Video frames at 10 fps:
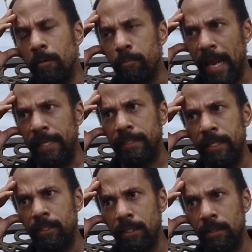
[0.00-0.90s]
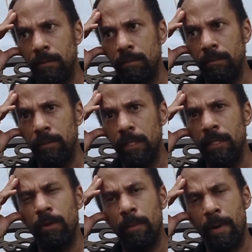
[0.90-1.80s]
plantation
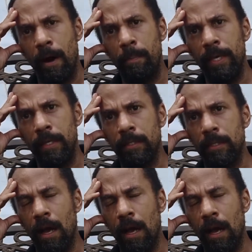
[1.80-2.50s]
era Barbados